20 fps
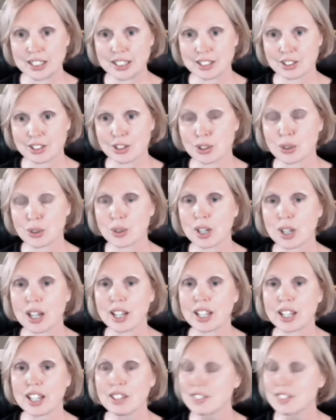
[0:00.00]
So I
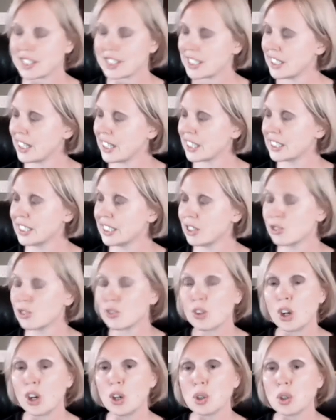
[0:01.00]
have selected
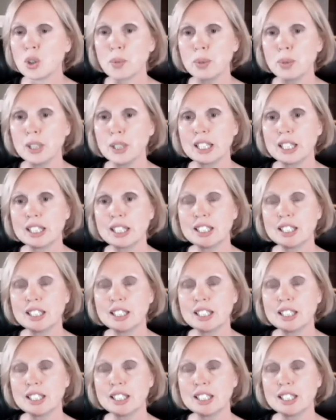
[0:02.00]
Rogue Planet.